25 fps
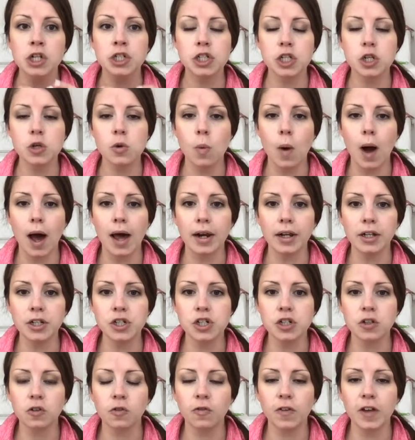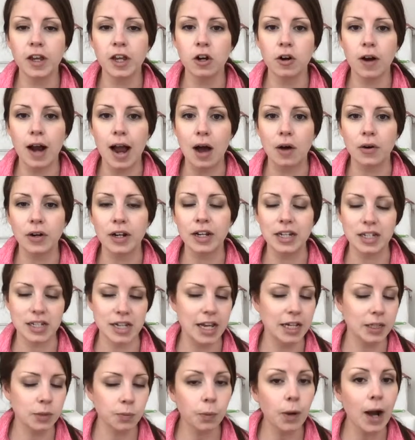So you want to just figure out, and it
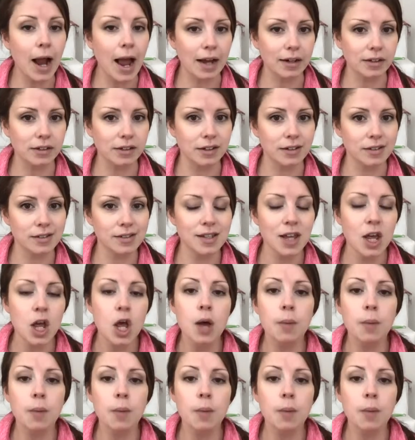takes practice,